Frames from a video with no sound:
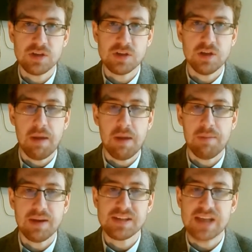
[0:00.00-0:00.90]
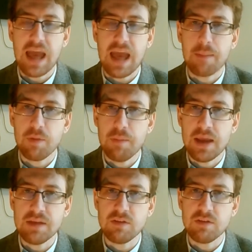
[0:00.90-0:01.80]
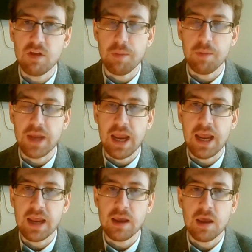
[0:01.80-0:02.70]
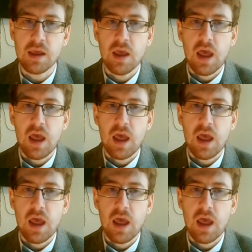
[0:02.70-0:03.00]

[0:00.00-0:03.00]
to maybe slap the Miz at the beginning